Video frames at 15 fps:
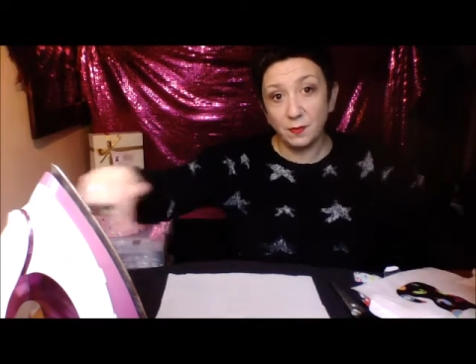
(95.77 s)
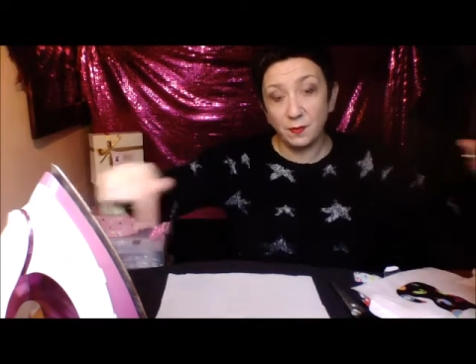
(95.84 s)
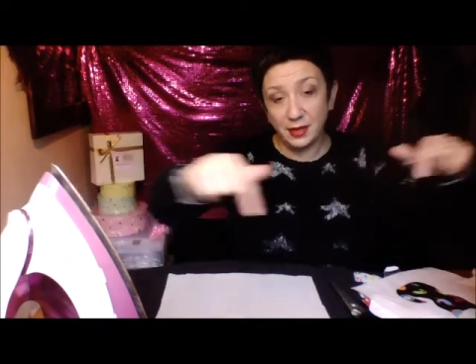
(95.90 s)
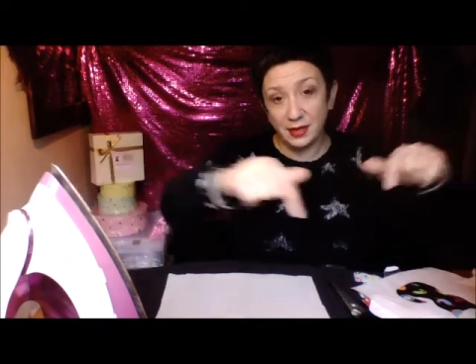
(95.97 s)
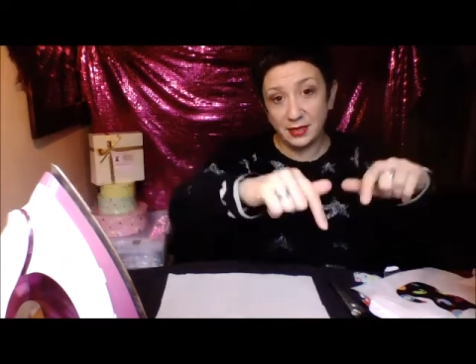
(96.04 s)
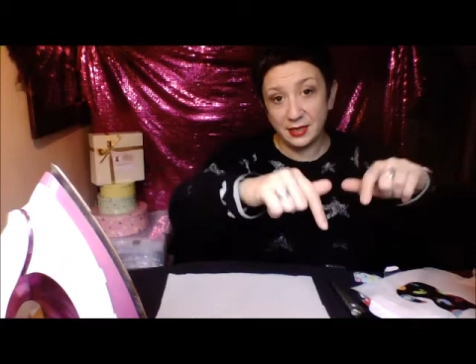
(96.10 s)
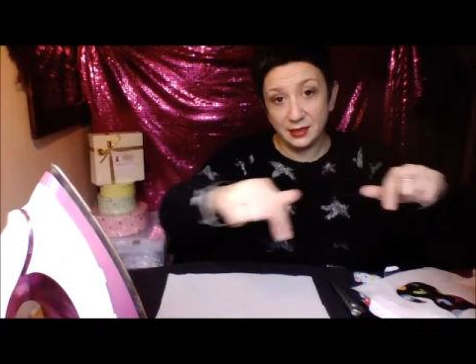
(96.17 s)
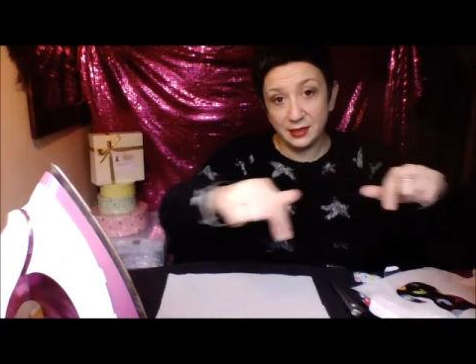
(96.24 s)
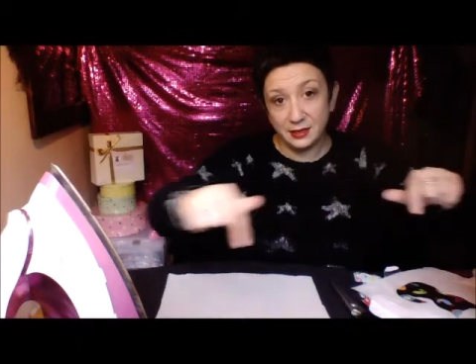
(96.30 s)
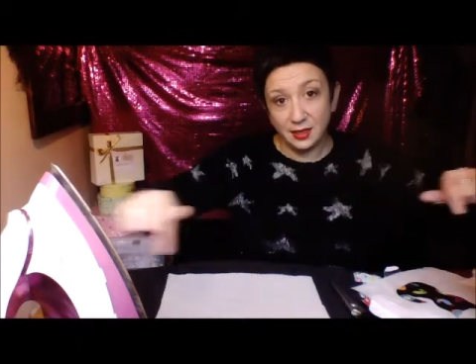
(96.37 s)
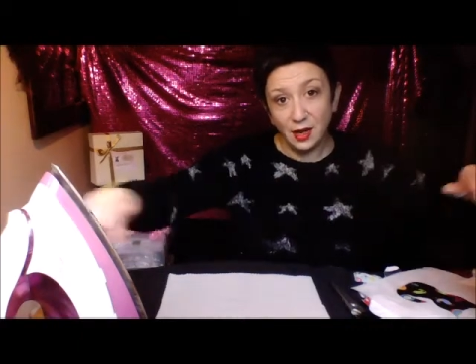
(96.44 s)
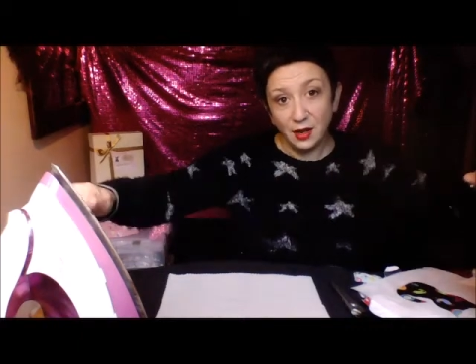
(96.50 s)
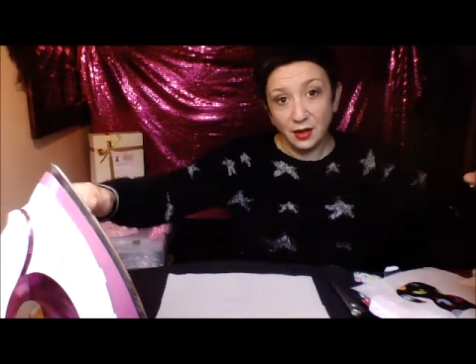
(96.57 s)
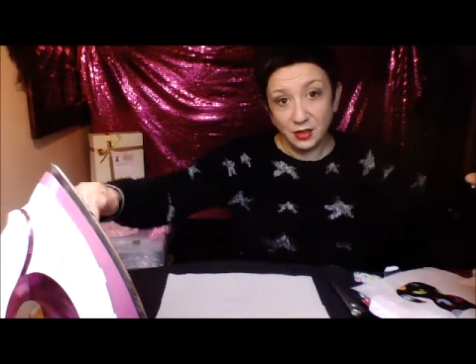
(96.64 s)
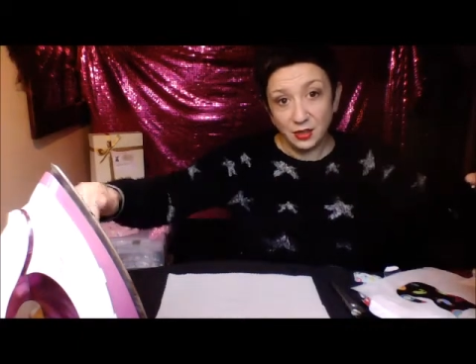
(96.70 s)
piece
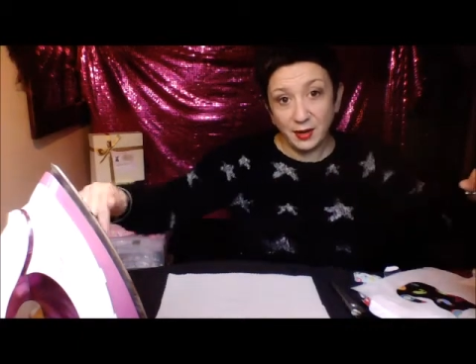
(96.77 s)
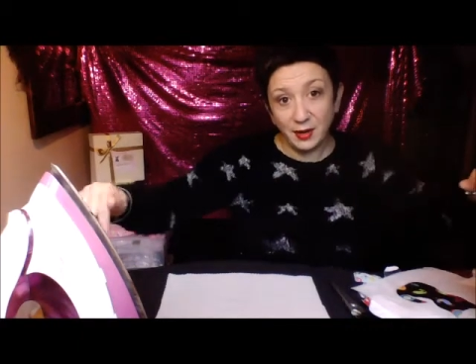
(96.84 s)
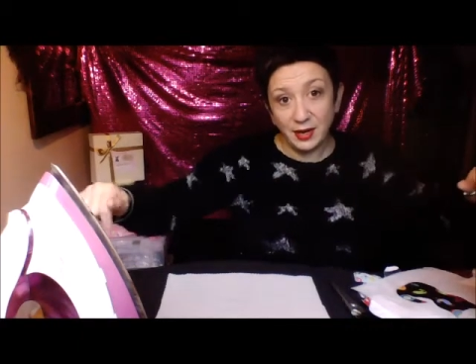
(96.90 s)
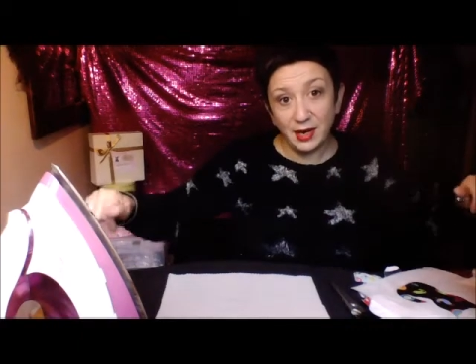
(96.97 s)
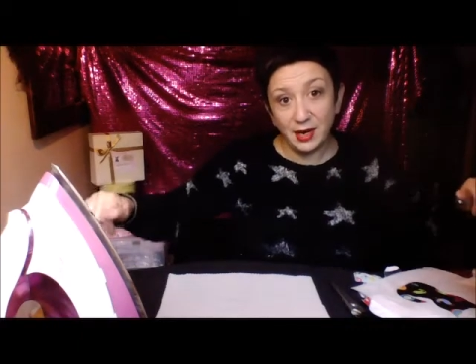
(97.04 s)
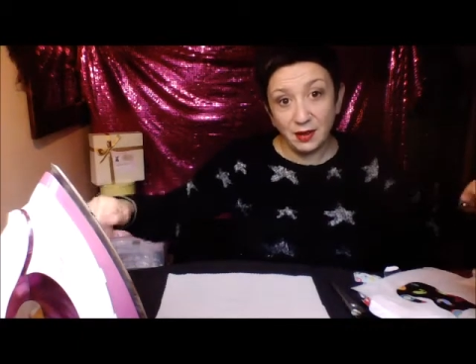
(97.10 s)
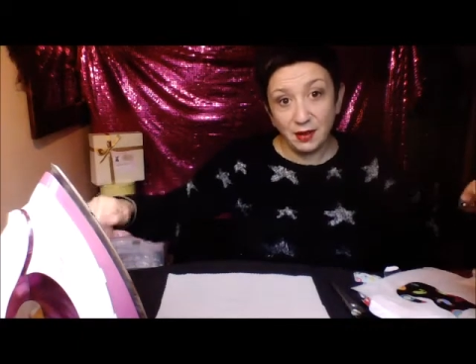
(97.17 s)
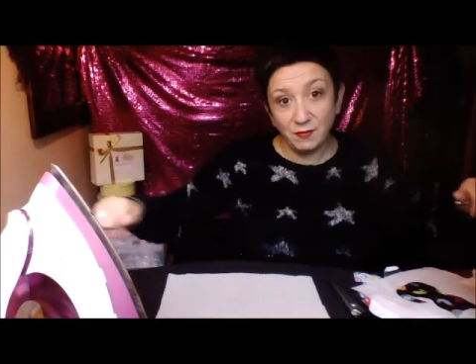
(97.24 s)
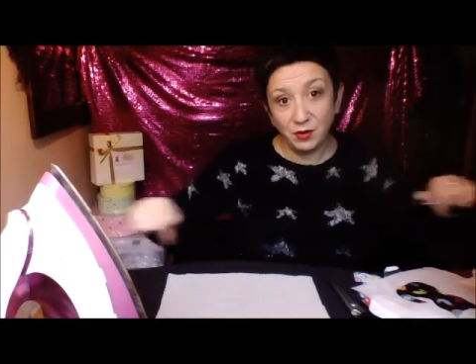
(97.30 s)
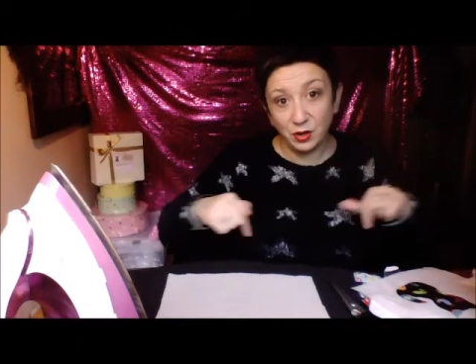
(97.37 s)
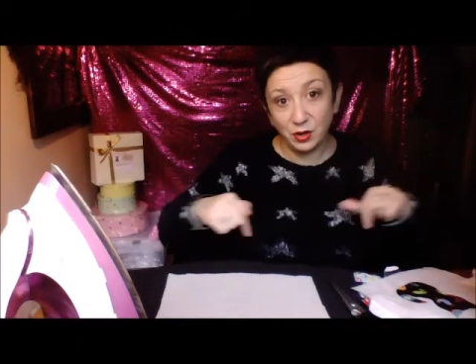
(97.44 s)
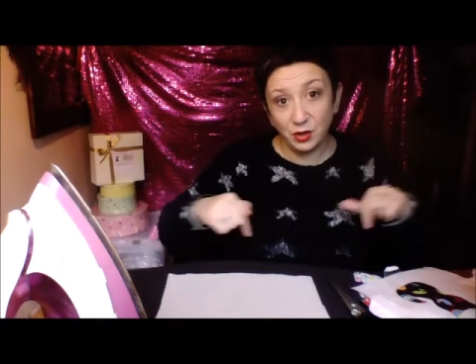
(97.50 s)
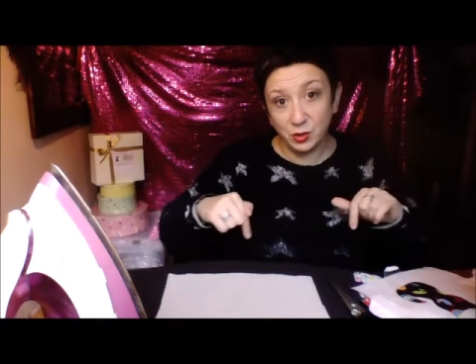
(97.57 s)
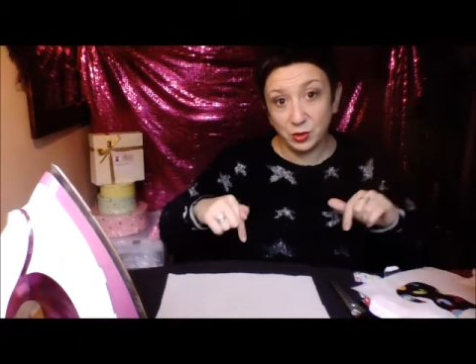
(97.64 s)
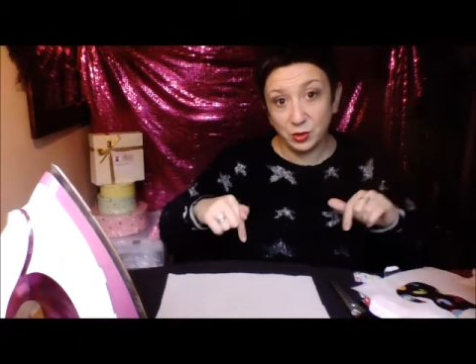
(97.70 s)
to make an
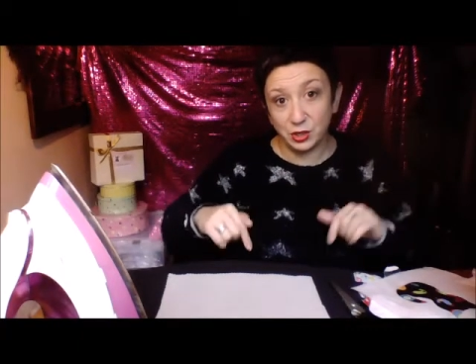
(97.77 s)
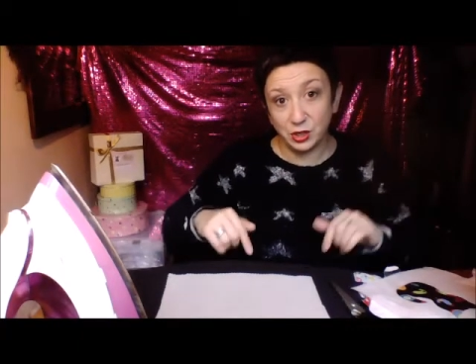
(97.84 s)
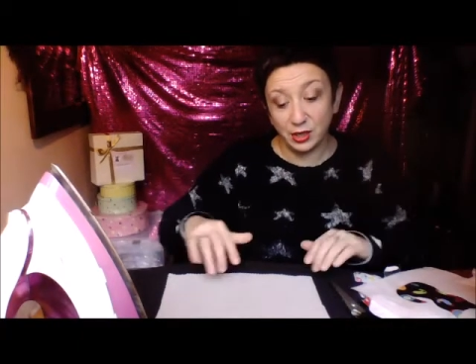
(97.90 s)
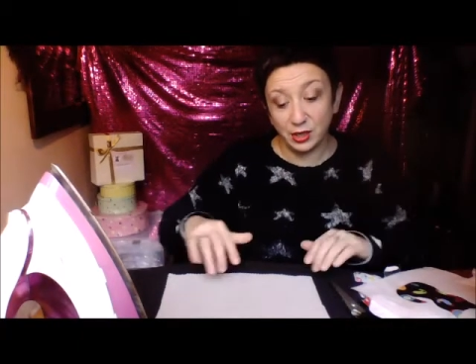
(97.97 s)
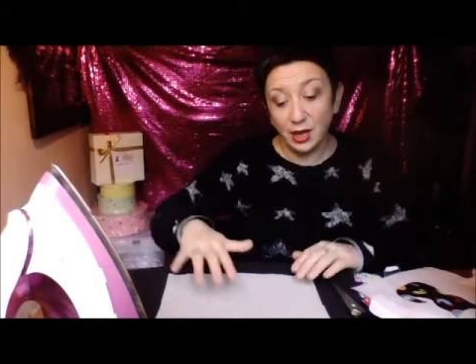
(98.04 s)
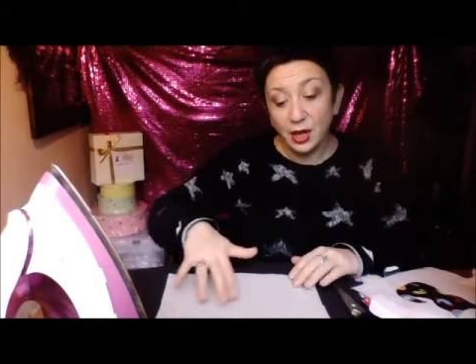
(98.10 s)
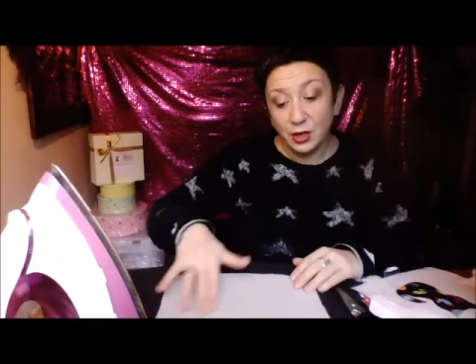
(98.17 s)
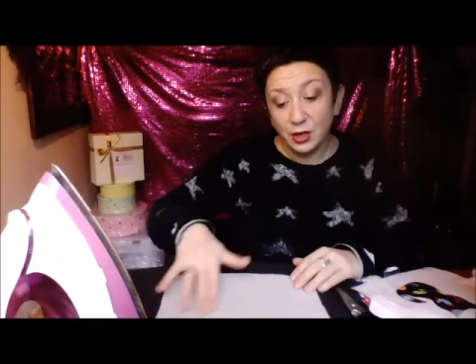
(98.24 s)
envelope cushion,